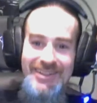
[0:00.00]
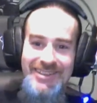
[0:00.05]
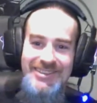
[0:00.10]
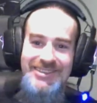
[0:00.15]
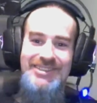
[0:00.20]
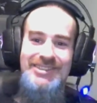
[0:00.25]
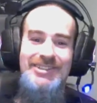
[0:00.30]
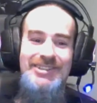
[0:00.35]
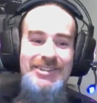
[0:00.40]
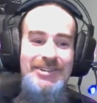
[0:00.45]

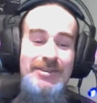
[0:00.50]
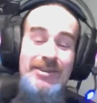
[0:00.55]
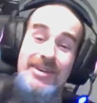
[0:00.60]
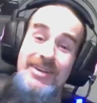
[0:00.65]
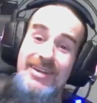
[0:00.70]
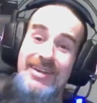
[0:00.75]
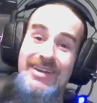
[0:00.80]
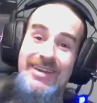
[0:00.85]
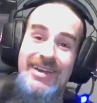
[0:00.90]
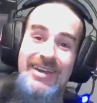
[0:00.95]
So
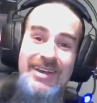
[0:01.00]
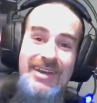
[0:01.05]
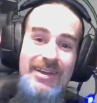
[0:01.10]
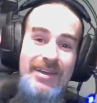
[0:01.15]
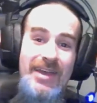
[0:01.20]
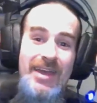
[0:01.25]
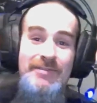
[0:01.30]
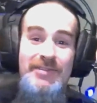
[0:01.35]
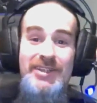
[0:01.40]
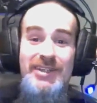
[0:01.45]

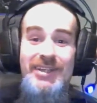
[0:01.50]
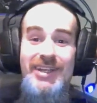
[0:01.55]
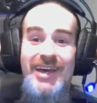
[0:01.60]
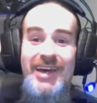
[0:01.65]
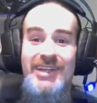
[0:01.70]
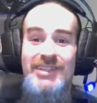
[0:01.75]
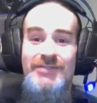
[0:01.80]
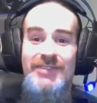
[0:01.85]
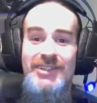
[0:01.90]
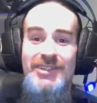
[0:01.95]
if you did
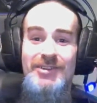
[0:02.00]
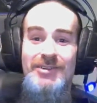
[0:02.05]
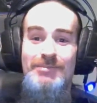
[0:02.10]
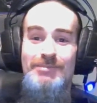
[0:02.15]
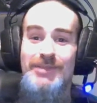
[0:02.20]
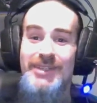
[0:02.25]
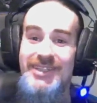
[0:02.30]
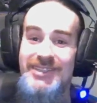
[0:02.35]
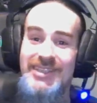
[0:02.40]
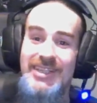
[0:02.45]
like this video,
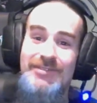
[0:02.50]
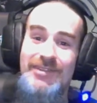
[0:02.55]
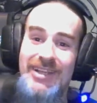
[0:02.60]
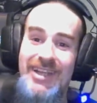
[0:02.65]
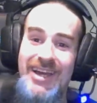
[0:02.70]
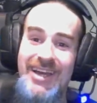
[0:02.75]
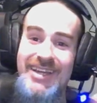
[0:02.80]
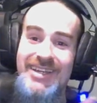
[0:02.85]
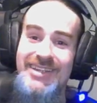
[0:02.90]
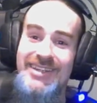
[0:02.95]
please leave a
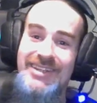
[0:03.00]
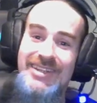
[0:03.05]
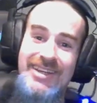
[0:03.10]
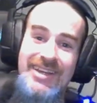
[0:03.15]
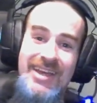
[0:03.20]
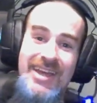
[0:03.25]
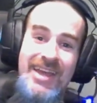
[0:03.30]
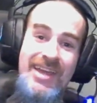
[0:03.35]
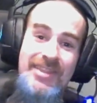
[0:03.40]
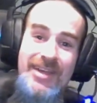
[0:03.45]
like,
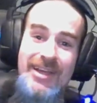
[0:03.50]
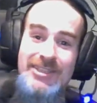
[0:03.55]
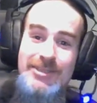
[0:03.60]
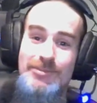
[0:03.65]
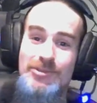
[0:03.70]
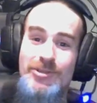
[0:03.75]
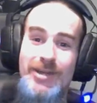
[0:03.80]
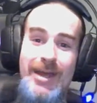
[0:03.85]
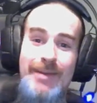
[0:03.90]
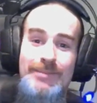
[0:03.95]
hit that
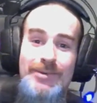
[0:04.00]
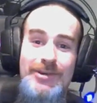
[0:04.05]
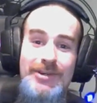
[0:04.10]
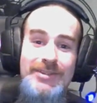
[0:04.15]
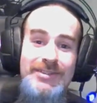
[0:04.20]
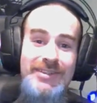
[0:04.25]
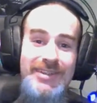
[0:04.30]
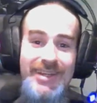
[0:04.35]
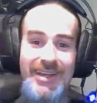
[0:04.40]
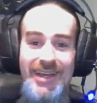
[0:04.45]
subscribe
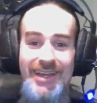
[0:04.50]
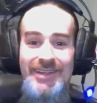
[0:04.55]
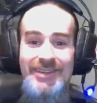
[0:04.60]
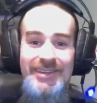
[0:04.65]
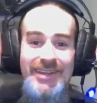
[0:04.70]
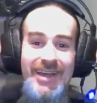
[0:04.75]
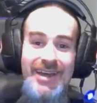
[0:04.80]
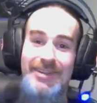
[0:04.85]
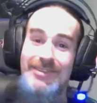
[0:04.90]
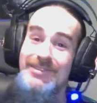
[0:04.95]
button,
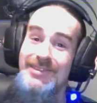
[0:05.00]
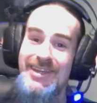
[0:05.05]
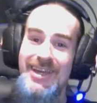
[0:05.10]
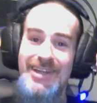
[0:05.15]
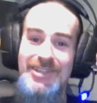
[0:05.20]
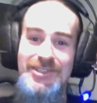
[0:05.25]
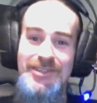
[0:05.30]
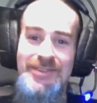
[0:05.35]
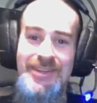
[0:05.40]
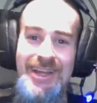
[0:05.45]
and I'll
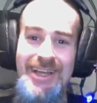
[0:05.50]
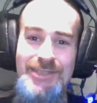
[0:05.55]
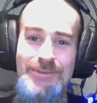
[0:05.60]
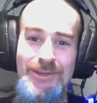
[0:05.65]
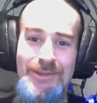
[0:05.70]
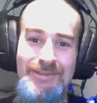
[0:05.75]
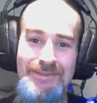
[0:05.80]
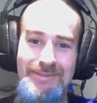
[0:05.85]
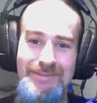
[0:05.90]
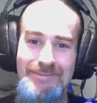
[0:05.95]
catch you in the next
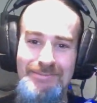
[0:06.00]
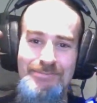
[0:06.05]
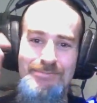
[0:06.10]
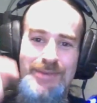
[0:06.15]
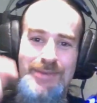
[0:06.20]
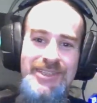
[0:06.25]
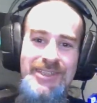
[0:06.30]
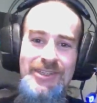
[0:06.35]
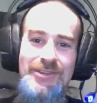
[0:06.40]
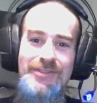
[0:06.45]
one.
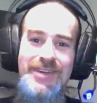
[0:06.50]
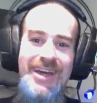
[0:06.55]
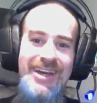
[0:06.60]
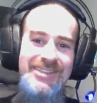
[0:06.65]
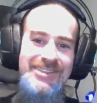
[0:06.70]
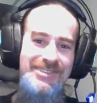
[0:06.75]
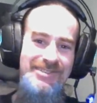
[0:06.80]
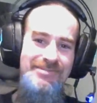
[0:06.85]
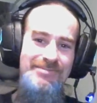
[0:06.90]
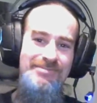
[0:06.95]
Peace and love,
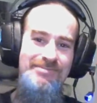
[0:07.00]
guys.